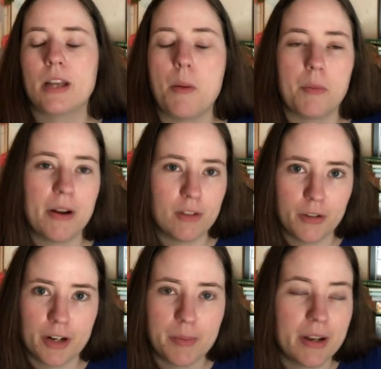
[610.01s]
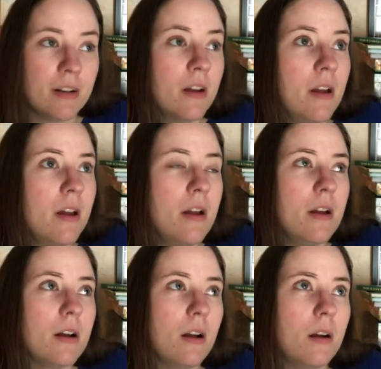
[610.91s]
I can't remember. I have to look it up again.
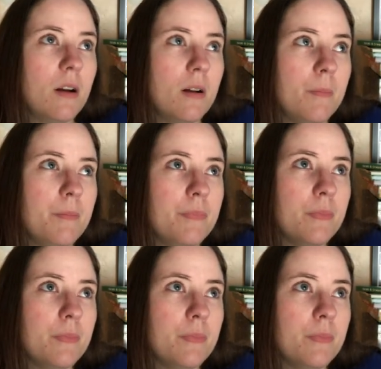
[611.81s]
Um,